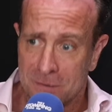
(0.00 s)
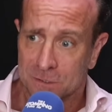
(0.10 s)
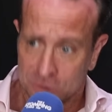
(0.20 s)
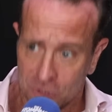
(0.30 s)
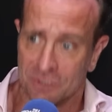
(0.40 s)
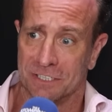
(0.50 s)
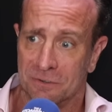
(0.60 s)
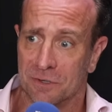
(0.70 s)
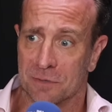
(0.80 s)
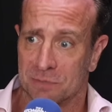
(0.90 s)
certainly
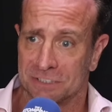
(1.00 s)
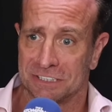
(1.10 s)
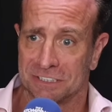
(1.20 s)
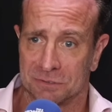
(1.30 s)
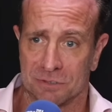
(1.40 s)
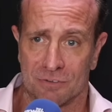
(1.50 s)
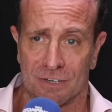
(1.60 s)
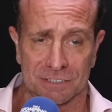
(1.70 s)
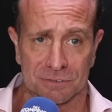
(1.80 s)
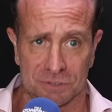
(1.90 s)
not in a position to
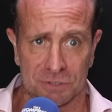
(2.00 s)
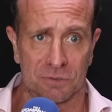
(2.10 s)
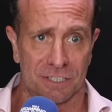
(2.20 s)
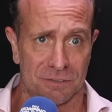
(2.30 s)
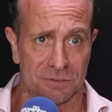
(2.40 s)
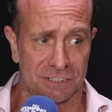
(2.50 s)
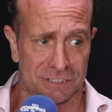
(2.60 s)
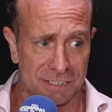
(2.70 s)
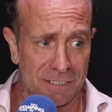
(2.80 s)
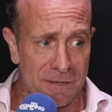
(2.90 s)
advise of sauna
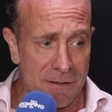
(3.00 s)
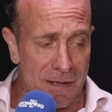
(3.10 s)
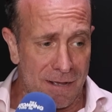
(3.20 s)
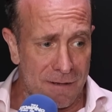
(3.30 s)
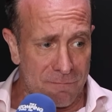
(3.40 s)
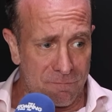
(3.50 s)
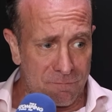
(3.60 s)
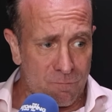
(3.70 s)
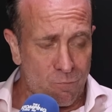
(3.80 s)
usage. What